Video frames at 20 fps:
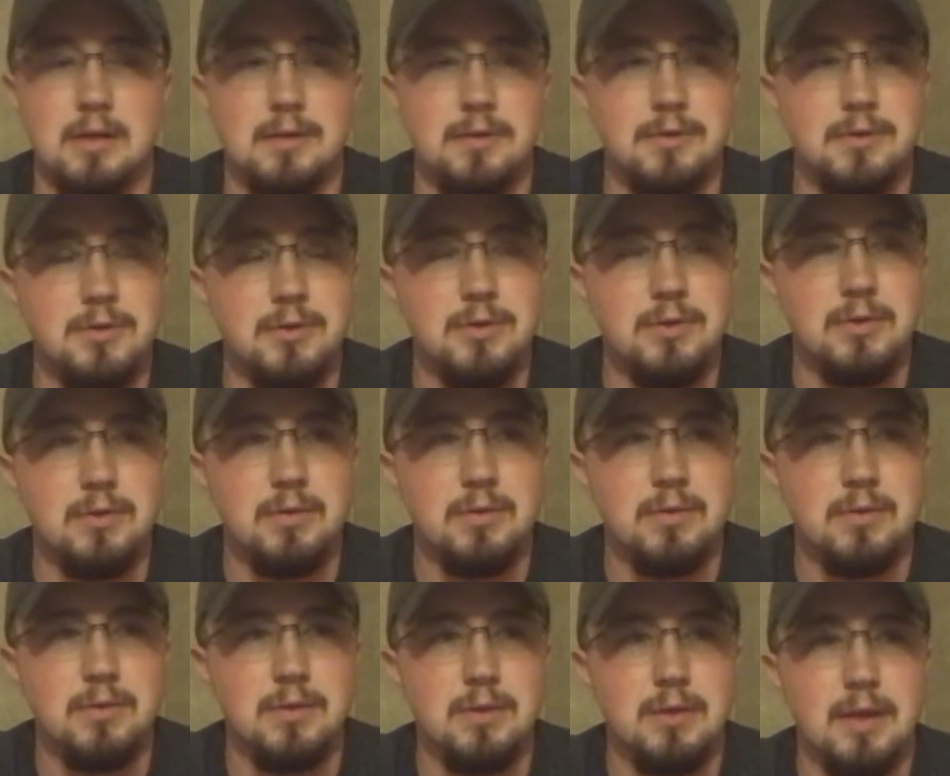
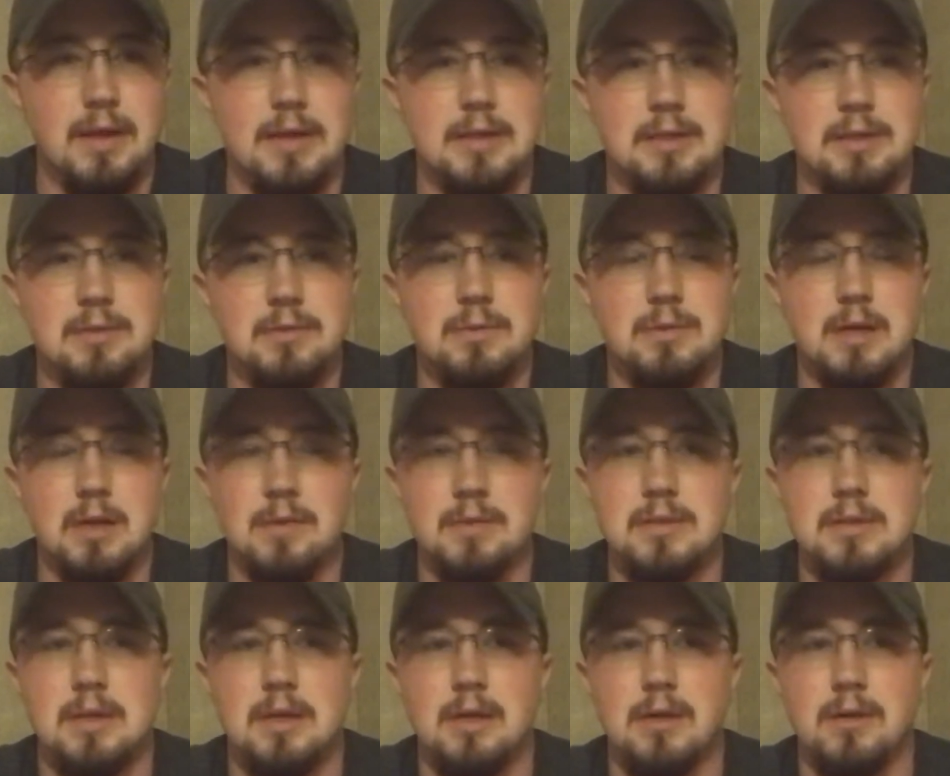Usually, as you become a
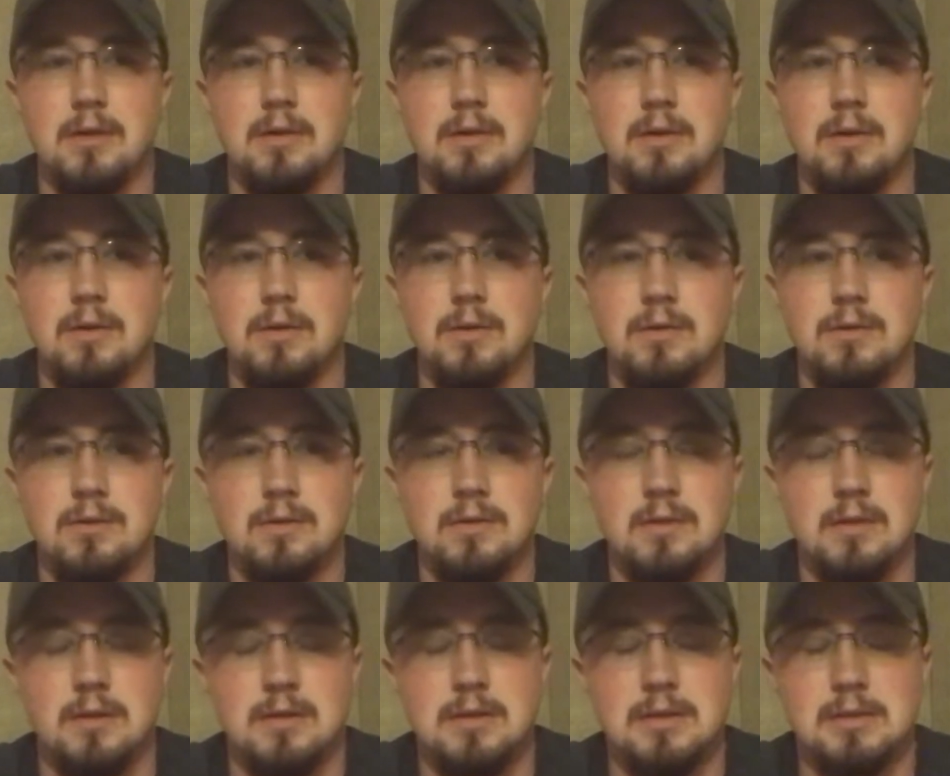security guard,
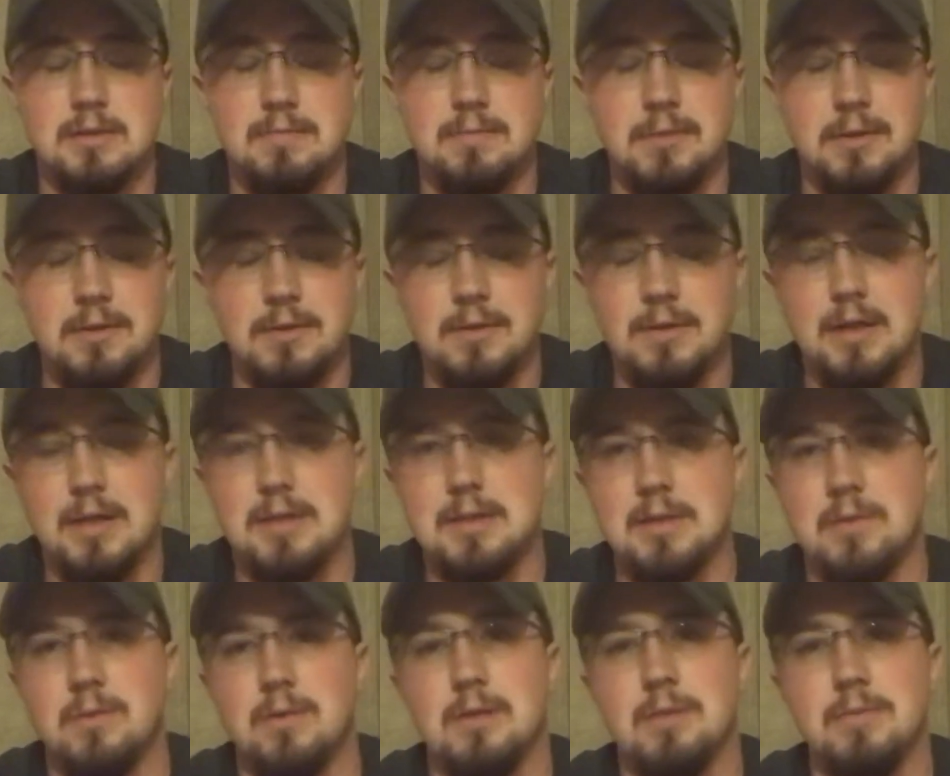it's, guys
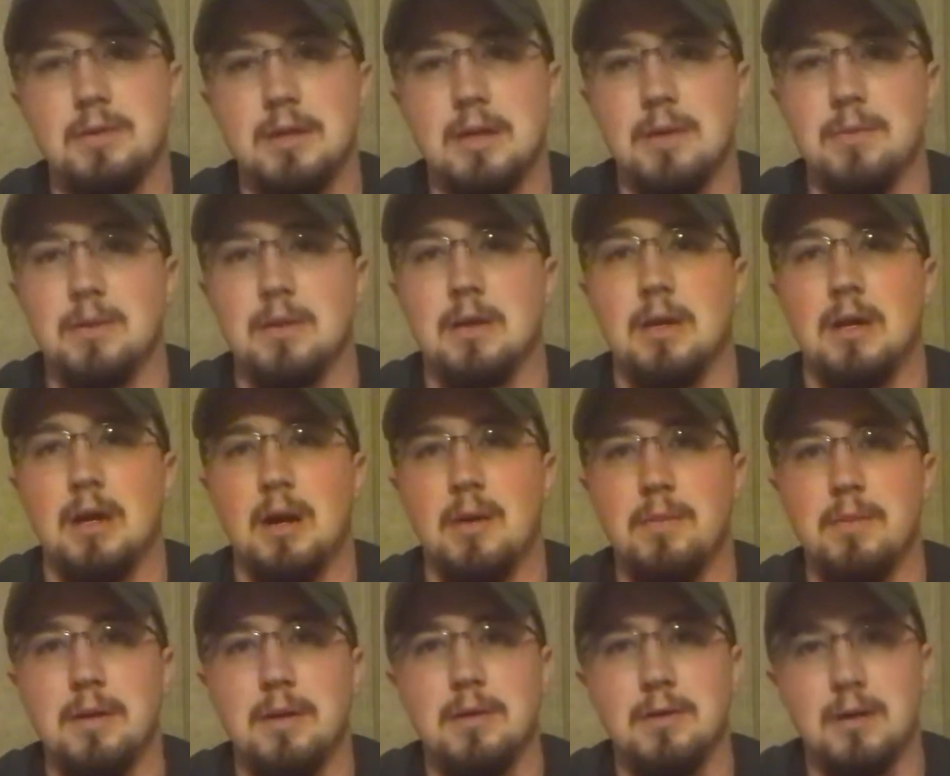that want to become a cop,
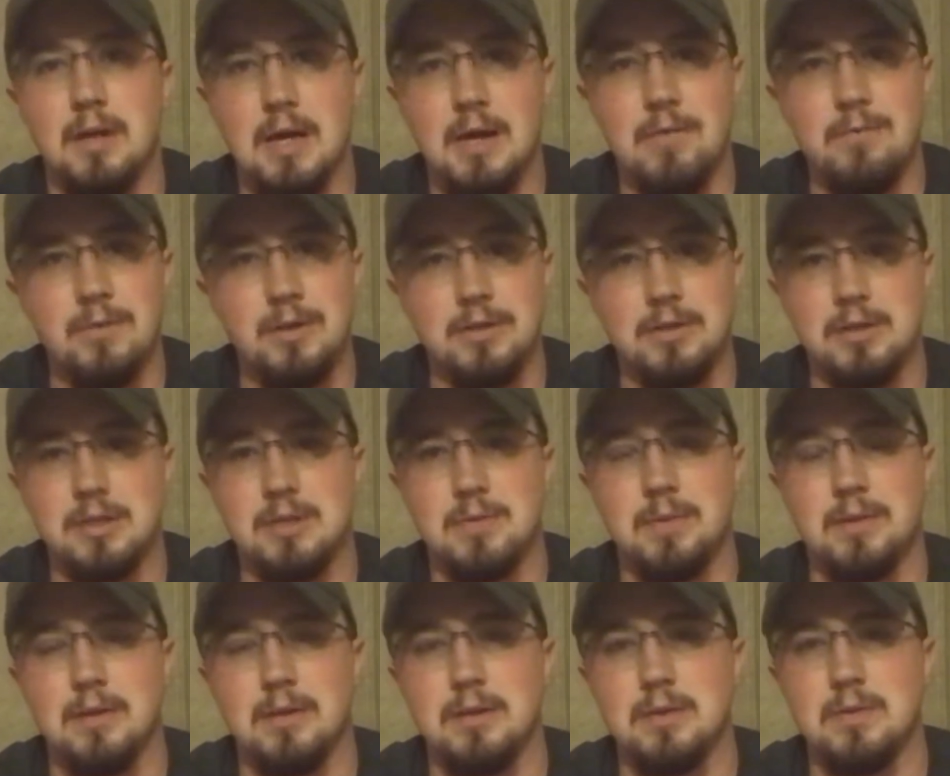and they don't have much
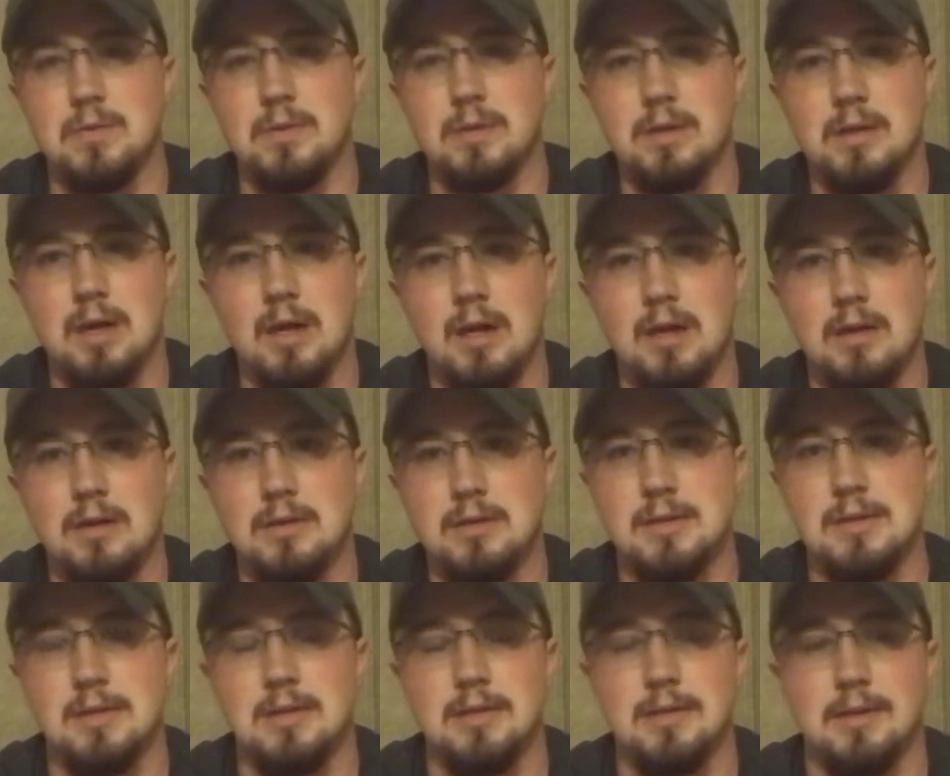experience with
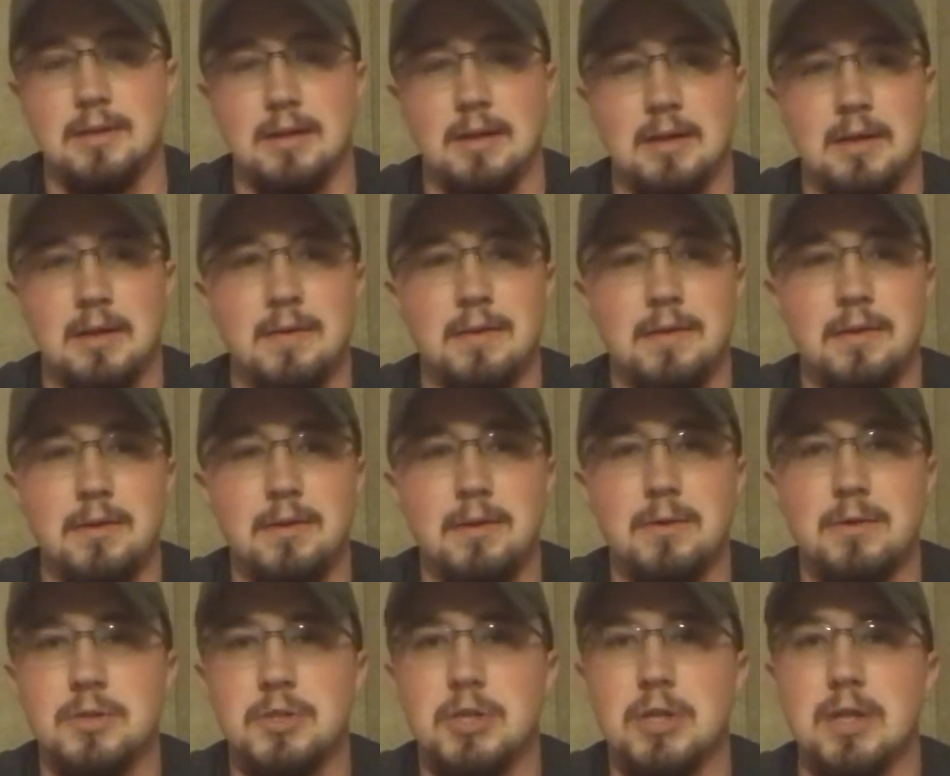guns, and,
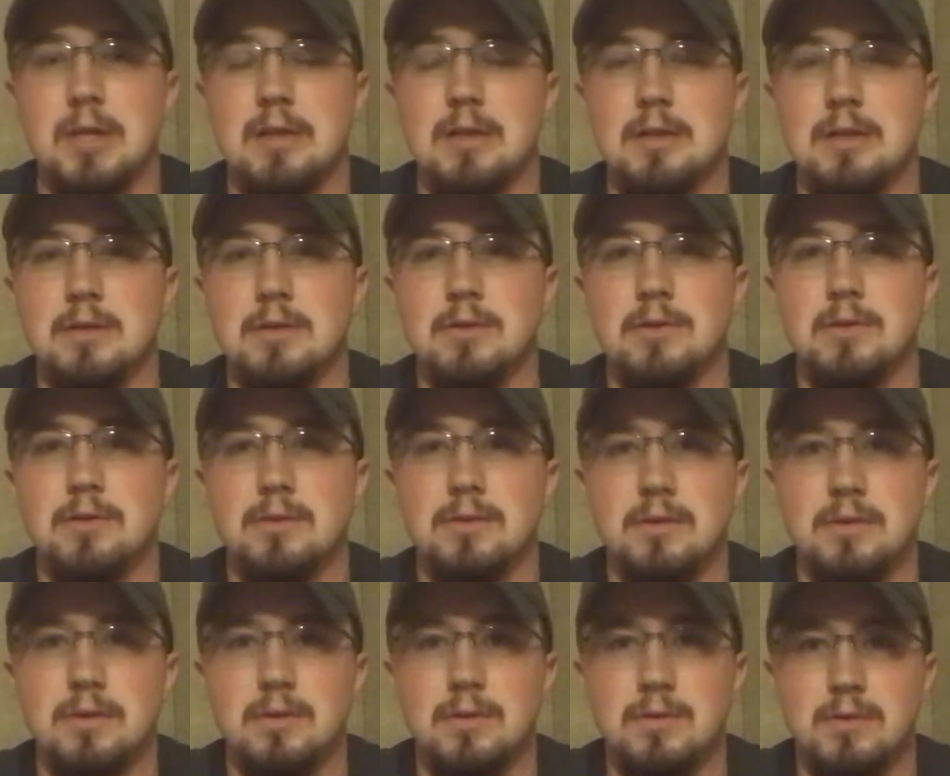they're trying to learn,
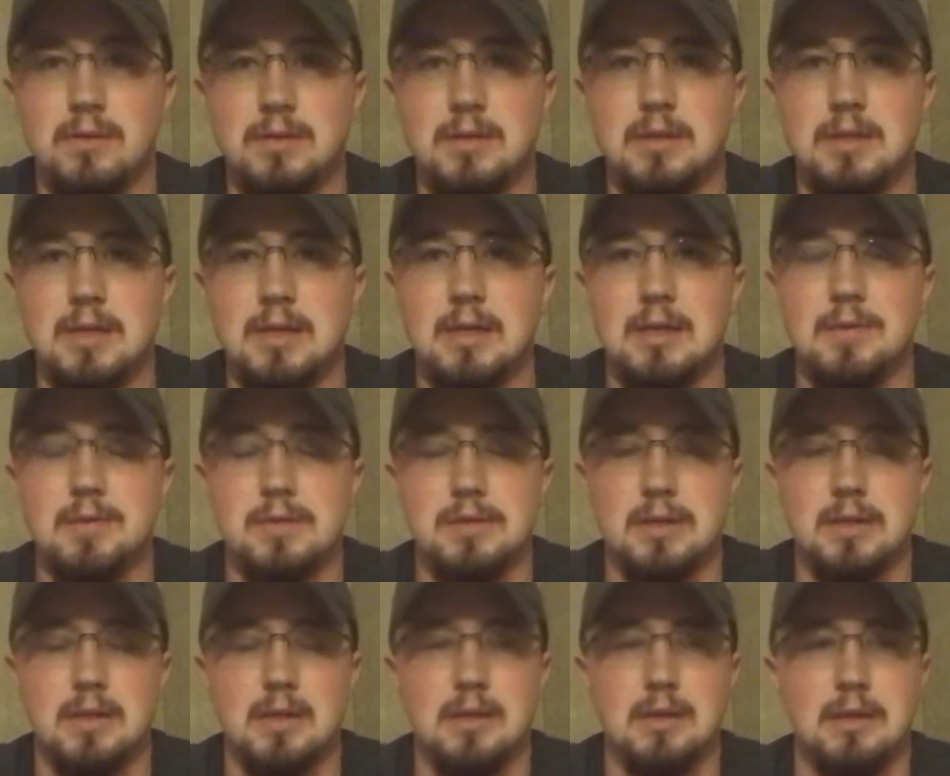the steps
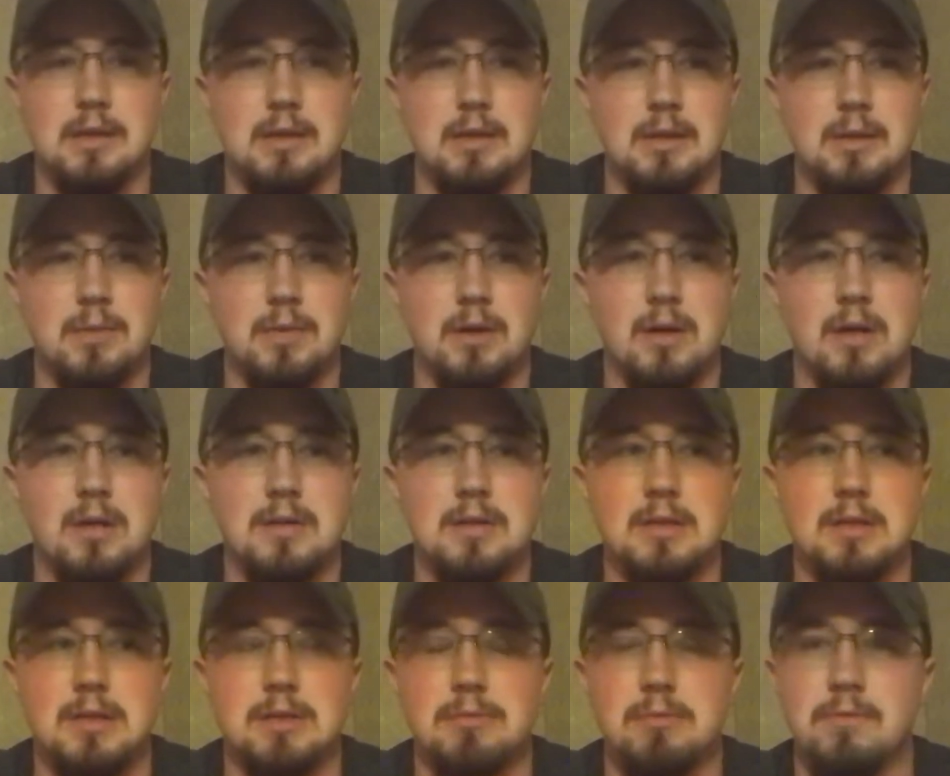and the
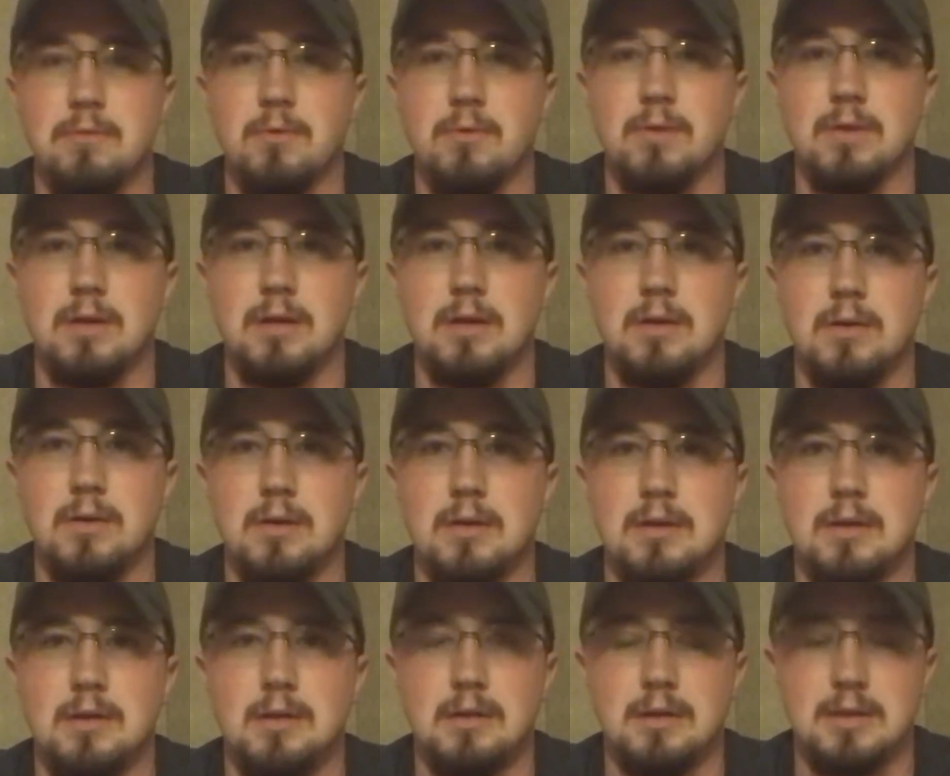process before they go in
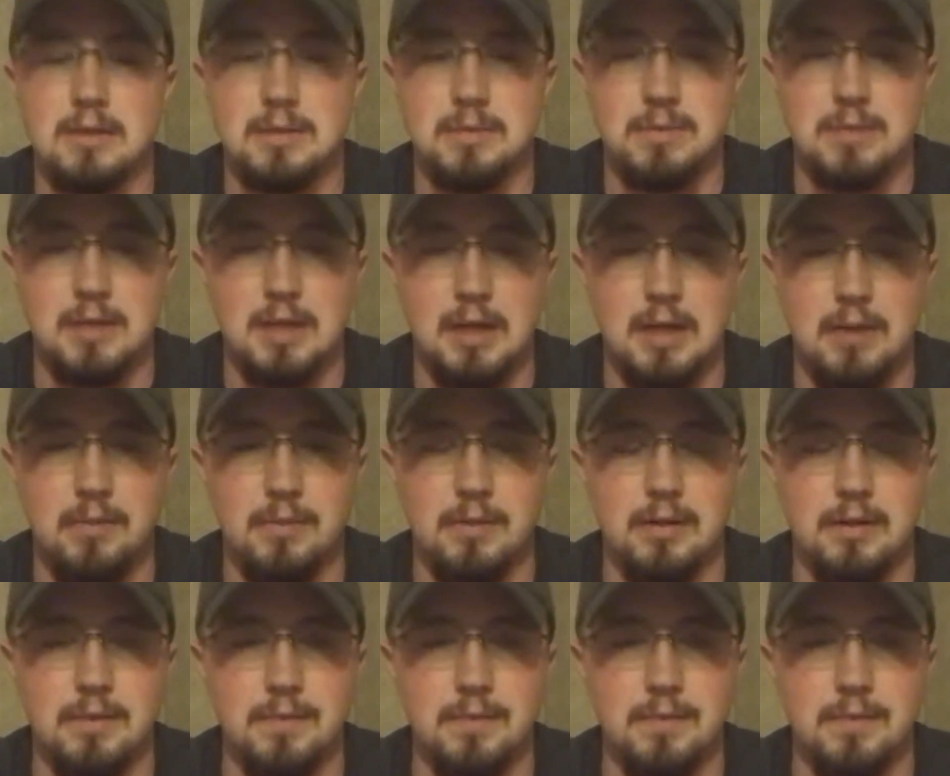there to get some time.